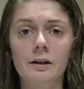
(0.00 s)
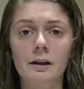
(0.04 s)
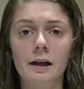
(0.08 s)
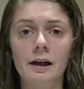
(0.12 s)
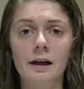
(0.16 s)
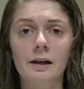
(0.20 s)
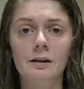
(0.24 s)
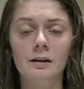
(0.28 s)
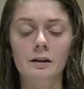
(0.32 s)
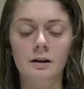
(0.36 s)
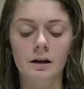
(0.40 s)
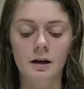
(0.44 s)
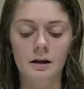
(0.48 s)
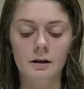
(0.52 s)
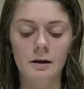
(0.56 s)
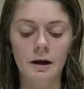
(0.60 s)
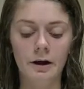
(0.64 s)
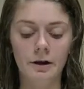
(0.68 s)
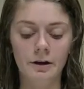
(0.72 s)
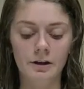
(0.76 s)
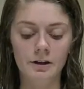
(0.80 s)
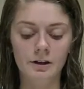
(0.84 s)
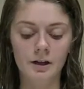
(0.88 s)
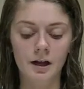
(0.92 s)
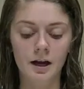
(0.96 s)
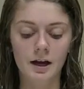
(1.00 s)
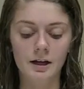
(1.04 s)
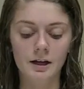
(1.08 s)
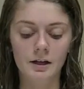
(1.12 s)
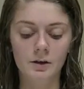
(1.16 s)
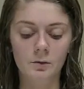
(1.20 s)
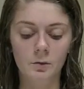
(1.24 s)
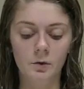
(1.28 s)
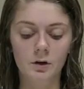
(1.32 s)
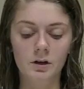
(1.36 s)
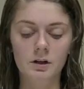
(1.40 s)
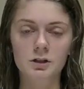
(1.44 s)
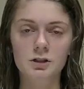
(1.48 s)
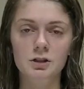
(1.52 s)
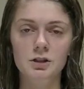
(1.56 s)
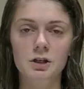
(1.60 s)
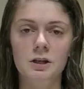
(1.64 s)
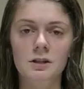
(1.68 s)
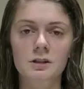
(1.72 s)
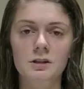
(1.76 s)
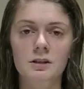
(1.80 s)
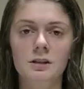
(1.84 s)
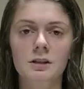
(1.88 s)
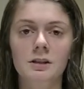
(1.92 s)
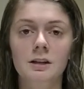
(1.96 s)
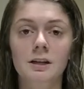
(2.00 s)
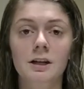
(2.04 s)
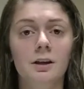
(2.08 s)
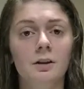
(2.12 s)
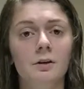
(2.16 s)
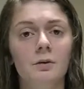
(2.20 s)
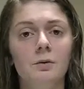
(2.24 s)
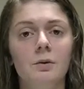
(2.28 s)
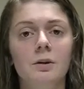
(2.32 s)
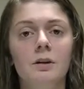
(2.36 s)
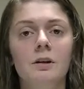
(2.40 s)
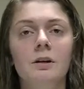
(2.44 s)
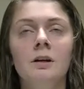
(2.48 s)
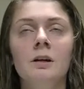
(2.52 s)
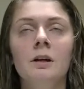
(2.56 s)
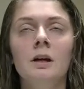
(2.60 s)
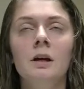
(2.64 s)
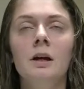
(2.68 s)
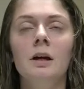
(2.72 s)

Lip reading: line, and one is and the other one